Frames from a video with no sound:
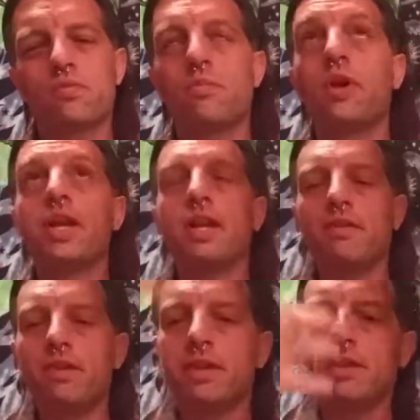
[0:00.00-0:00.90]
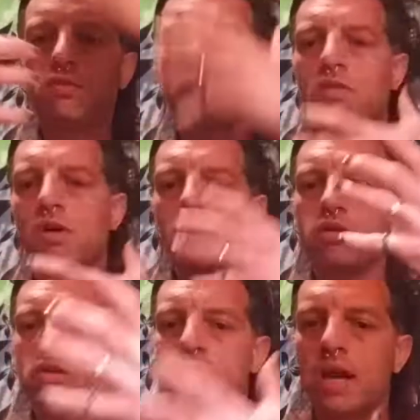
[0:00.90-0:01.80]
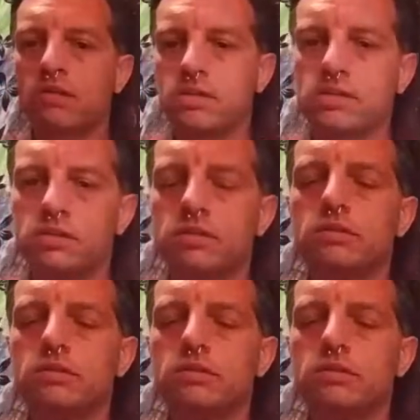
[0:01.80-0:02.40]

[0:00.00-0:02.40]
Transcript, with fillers: bring in everything through all your chakras.